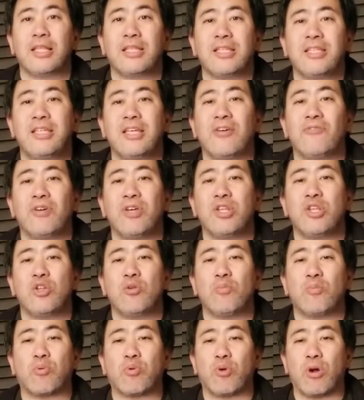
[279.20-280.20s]
Give it the
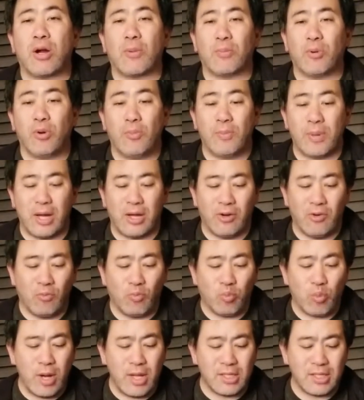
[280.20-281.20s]
proper amount of
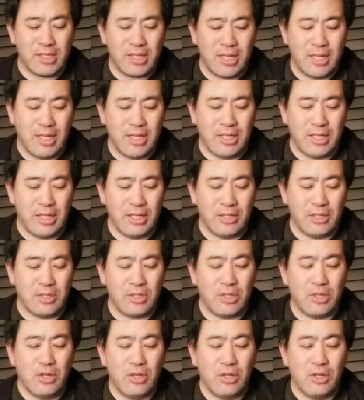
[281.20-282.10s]
rest that it needs.